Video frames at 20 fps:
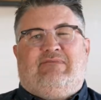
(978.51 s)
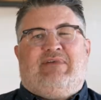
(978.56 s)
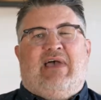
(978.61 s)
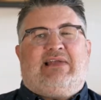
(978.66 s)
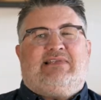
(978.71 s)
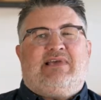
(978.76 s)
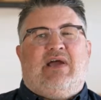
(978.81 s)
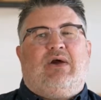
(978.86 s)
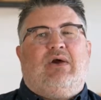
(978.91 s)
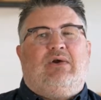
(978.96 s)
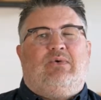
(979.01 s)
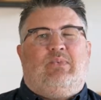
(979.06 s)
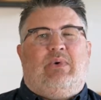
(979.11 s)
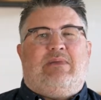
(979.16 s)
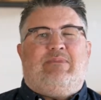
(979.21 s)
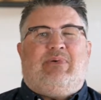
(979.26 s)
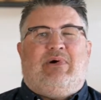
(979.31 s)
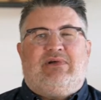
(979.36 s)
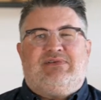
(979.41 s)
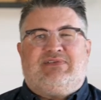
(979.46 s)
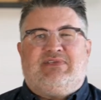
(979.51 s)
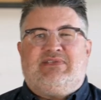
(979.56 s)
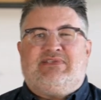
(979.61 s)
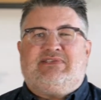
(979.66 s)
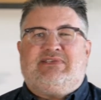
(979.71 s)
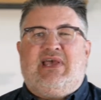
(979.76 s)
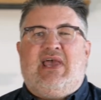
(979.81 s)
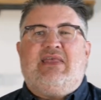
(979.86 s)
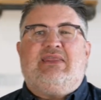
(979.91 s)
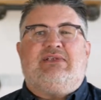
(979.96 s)
fact, I heard one person
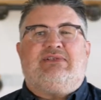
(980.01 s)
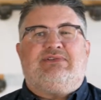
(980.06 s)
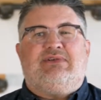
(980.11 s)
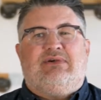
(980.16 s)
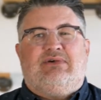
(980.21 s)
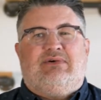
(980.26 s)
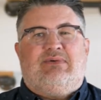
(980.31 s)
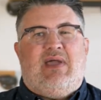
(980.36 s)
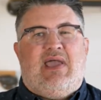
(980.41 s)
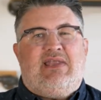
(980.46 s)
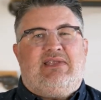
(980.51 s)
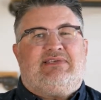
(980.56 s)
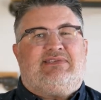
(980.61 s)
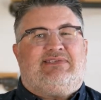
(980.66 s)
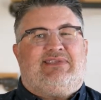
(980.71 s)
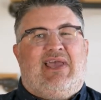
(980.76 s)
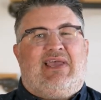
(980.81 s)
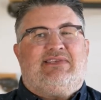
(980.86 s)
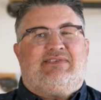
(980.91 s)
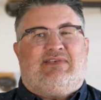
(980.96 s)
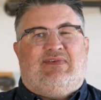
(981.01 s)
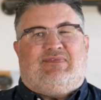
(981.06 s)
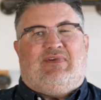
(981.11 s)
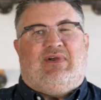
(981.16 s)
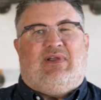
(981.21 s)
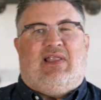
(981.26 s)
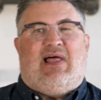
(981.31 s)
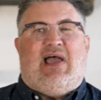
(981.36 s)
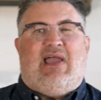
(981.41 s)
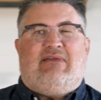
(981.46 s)
say, the two greatest days of
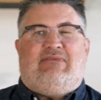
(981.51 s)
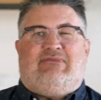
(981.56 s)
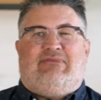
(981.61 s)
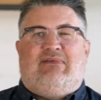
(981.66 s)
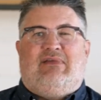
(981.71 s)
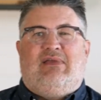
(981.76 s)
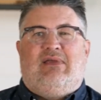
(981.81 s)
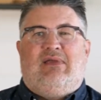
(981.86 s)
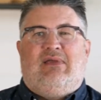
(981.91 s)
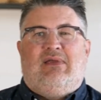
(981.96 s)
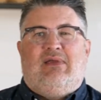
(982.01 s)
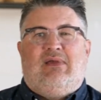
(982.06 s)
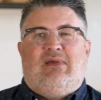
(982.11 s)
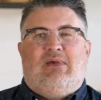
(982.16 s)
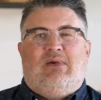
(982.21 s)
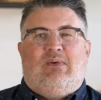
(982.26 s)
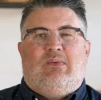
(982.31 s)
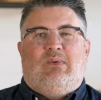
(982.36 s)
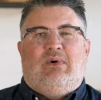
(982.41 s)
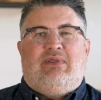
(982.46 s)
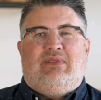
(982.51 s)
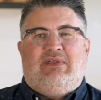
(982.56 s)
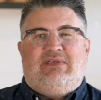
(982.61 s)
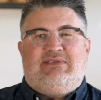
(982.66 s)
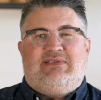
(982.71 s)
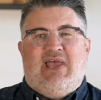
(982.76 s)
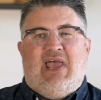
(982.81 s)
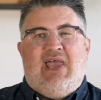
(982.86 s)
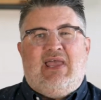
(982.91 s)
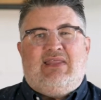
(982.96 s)
your life were the
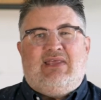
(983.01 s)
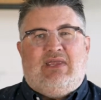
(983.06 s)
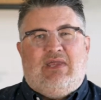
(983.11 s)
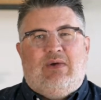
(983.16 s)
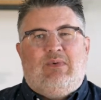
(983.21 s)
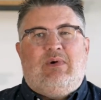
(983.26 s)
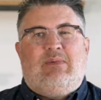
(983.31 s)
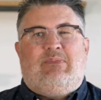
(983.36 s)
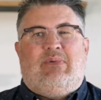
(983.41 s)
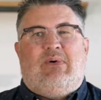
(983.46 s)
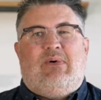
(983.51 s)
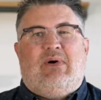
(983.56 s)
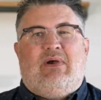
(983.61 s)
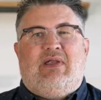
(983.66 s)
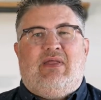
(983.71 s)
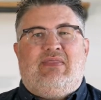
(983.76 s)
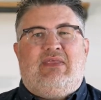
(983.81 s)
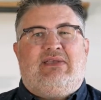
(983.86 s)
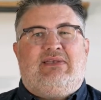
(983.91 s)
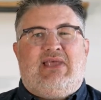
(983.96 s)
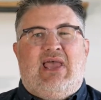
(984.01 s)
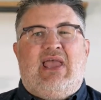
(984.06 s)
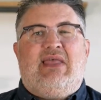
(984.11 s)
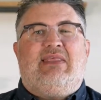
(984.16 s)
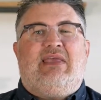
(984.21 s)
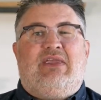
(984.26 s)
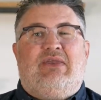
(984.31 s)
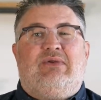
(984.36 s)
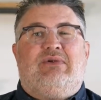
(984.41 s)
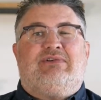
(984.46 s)
day that you were born and the day
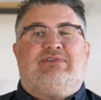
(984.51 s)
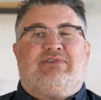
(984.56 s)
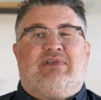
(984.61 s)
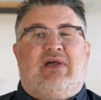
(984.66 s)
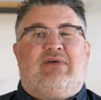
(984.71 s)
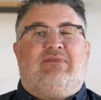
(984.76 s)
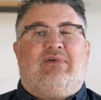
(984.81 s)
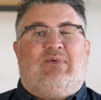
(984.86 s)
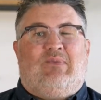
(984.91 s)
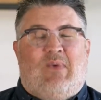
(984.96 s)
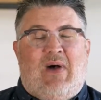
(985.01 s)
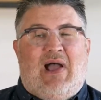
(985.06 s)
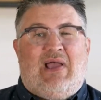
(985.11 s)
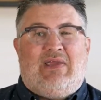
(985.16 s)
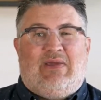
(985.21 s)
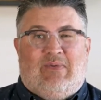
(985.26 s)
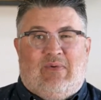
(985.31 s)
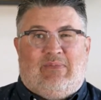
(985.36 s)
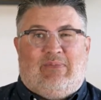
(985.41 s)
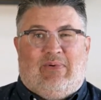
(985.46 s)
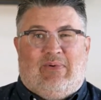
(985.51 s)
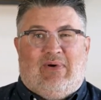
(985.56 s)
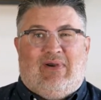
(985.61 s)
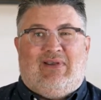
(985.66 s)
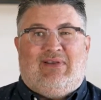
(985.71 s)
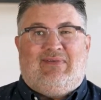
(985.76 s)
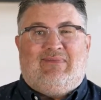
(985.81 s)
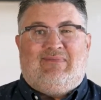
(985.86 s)
that you discovered why you were born.